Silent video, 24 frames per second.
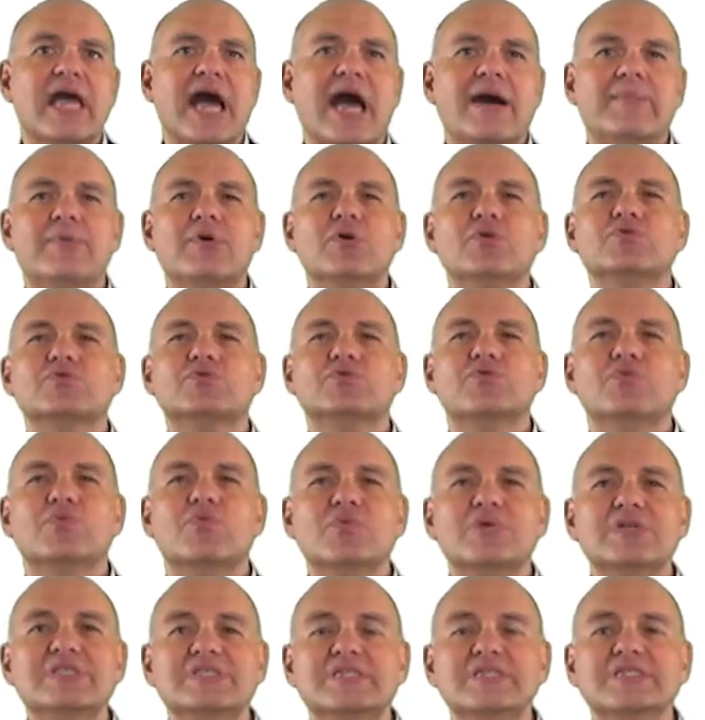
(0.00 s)
about
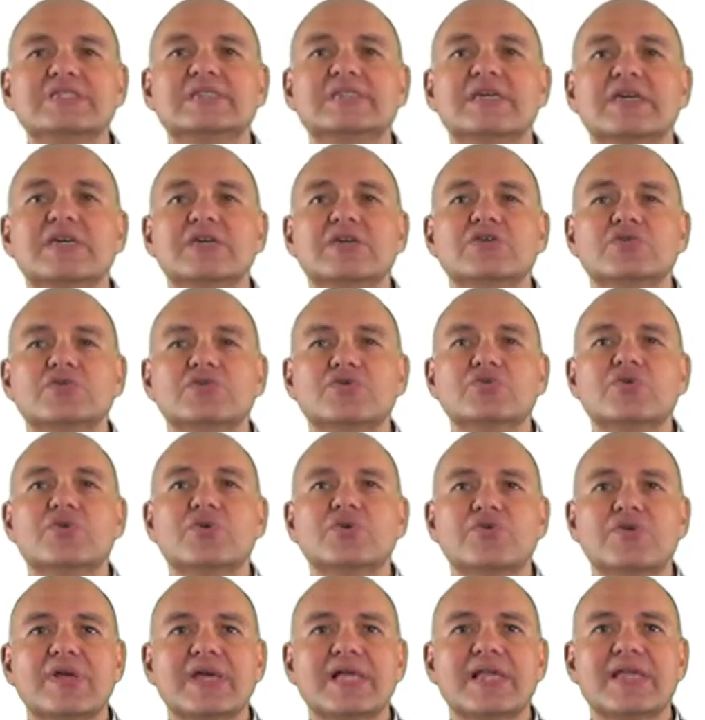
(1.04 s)
which is the
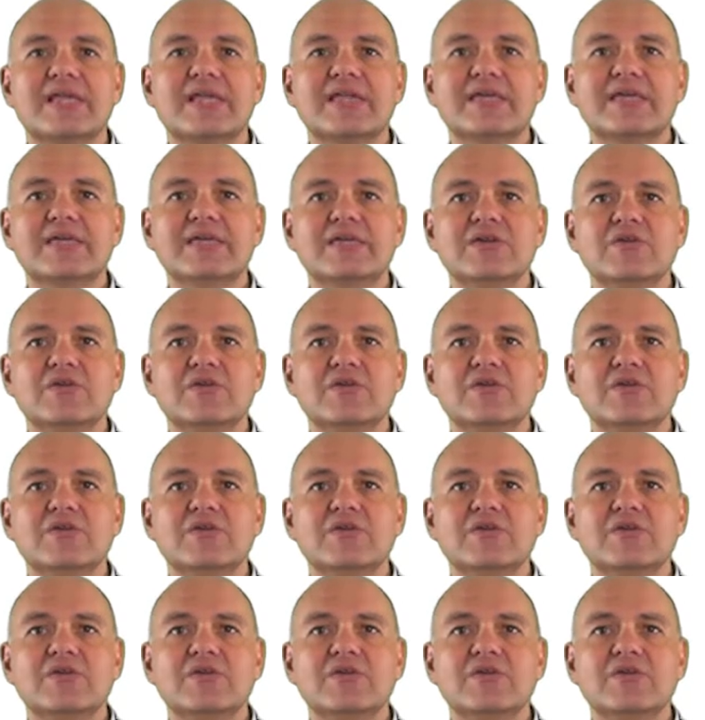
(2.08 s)
URL